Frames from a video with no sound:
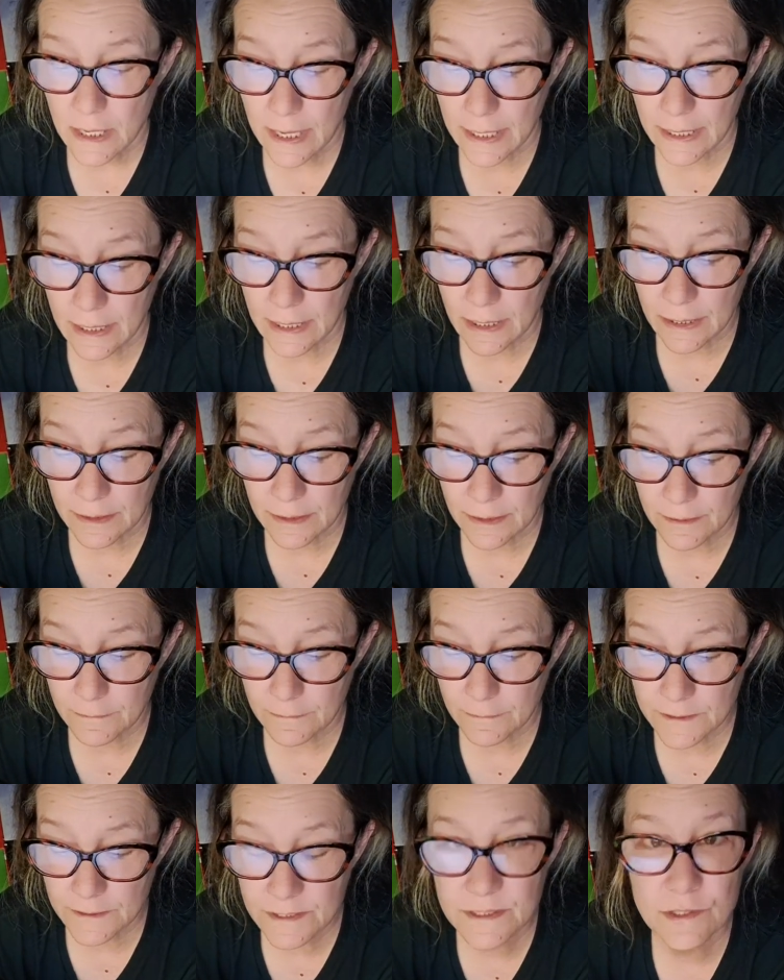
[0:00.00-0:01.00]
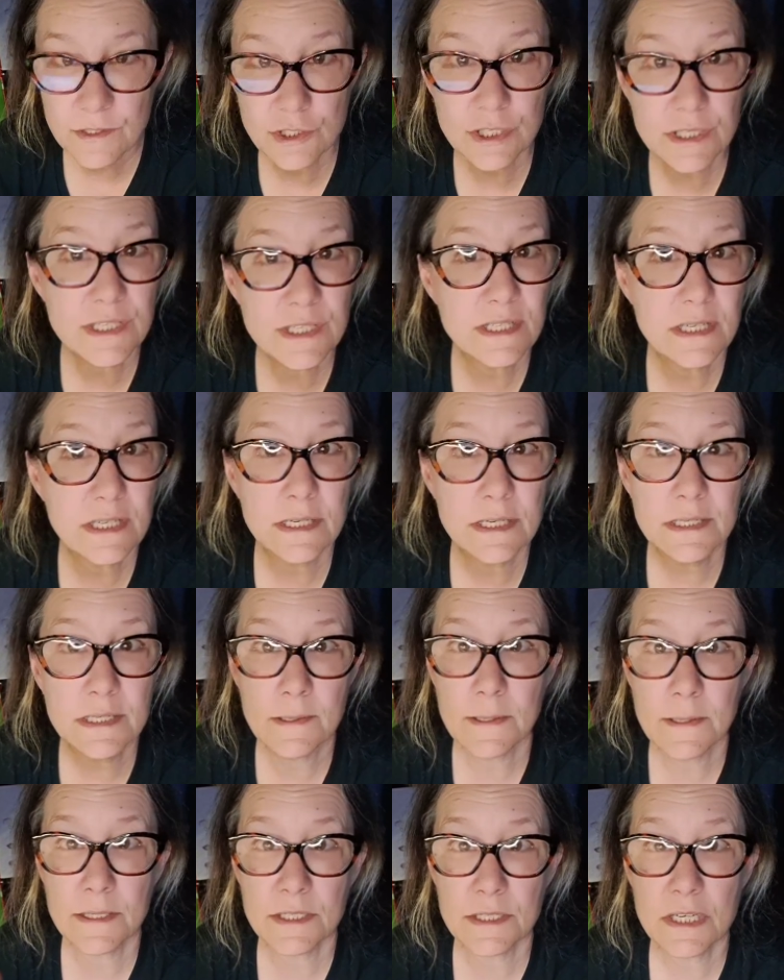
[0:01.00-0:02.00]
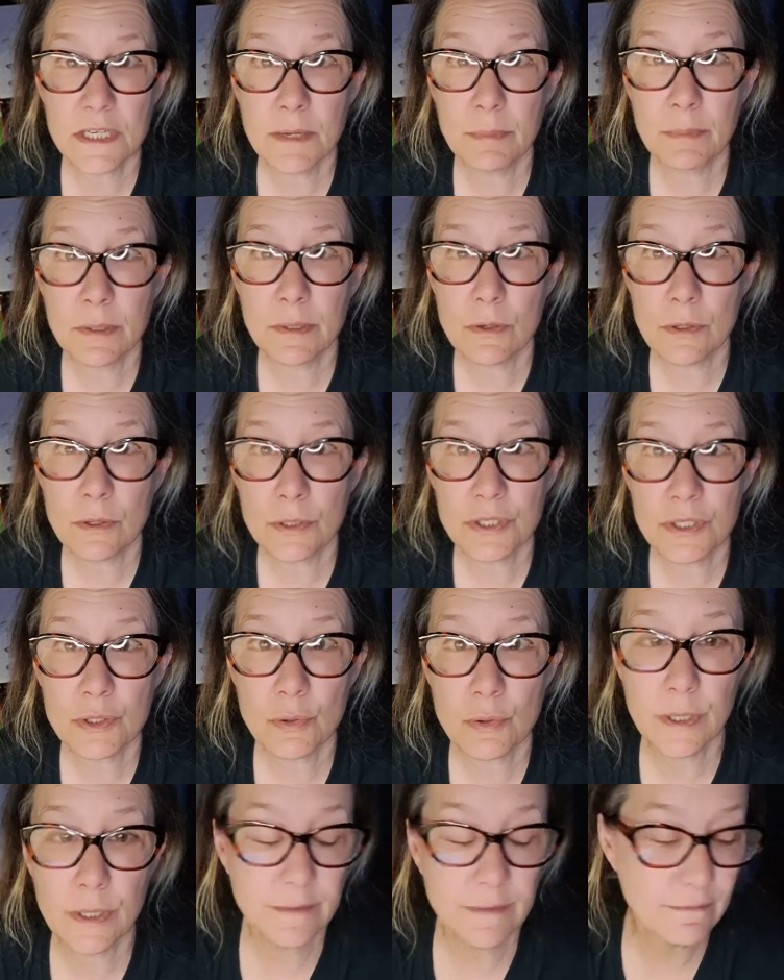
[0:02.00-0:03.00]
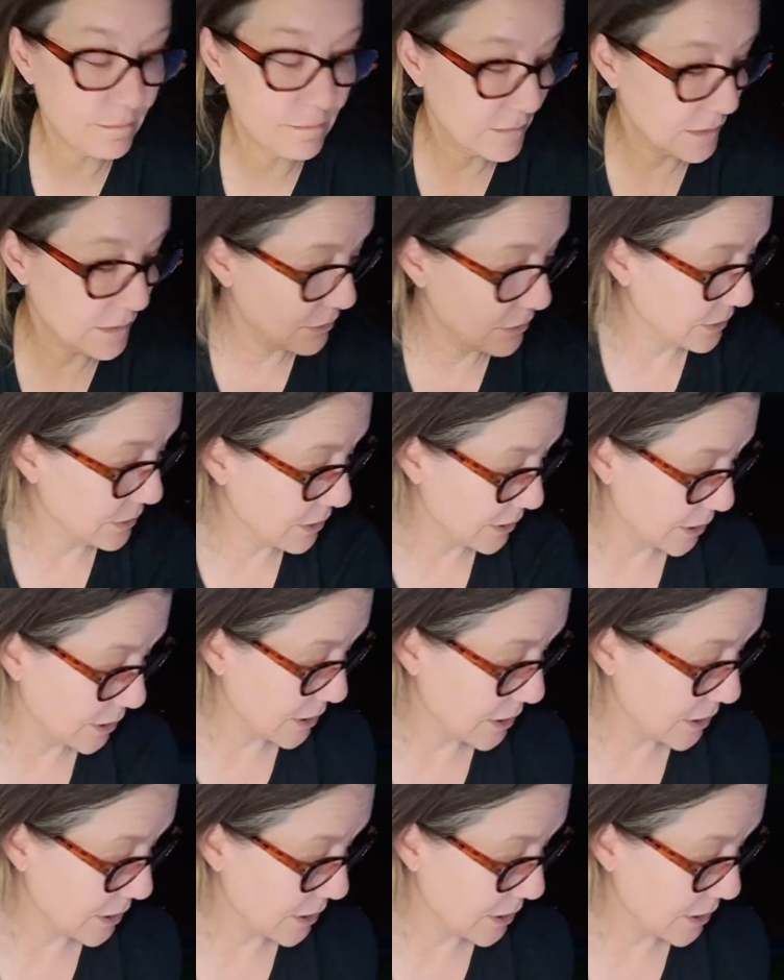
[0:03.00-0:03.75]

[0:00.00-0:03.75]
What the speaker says: And this just is like a typical sort of, there you